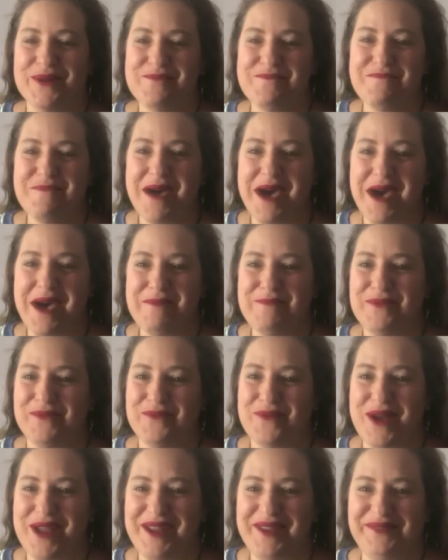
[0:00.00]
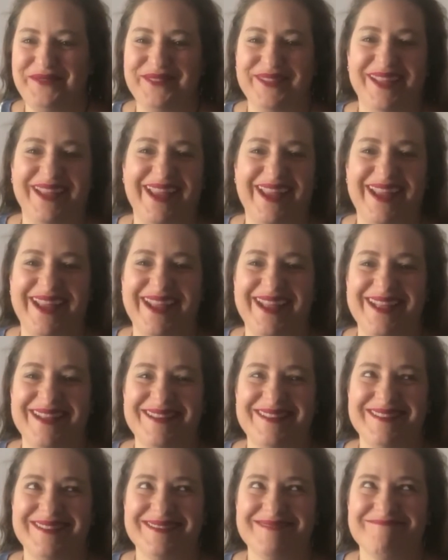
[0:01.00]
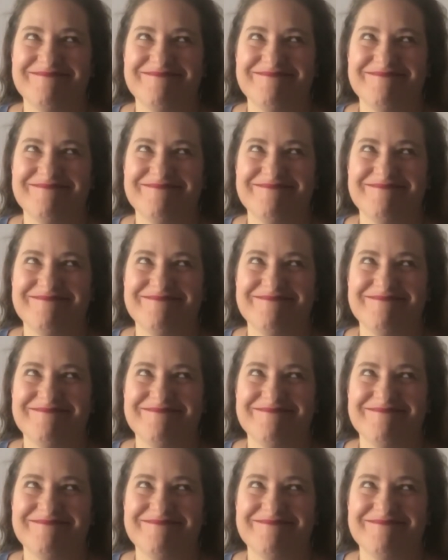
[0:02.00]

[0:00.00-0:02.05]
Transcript: mom, wife, and